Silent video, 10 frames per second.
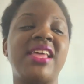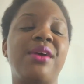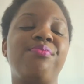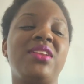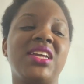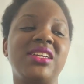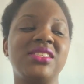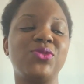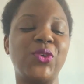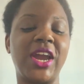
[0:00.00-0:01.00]
that
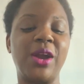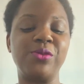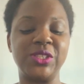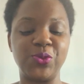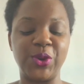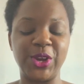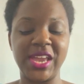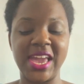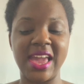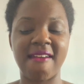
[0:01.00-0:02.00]
place where I was
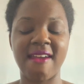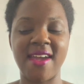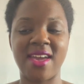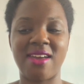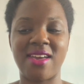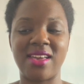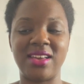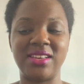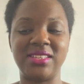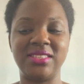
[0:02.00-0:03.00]
working
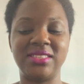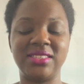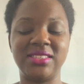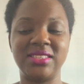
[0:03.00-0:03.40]
is